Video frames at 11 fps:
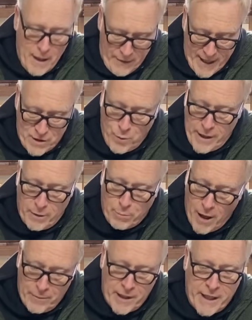That's why you're
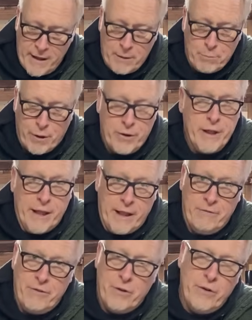probably getting burning.
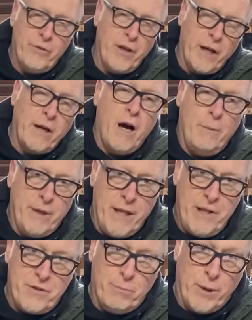If you're using a
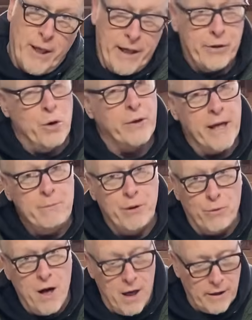combination blade, and don't get me
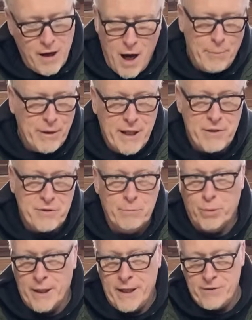wrong, combination
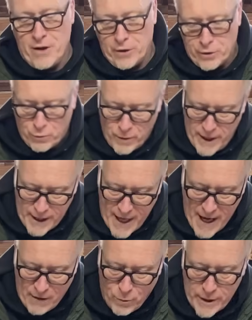blades are great. I
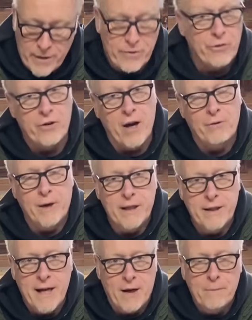have one in the saw right
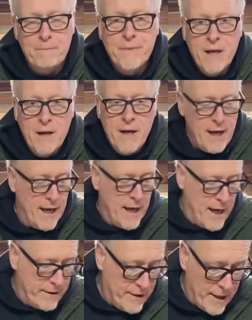now.
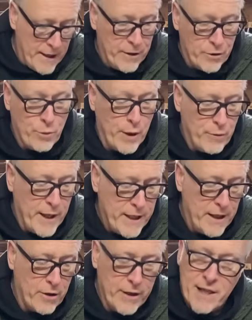And here's one right
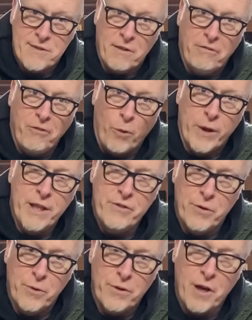here. It's a
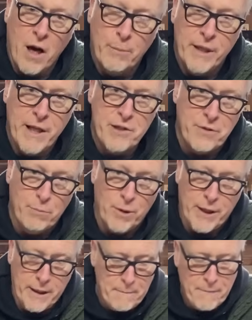40-tooth combination blade.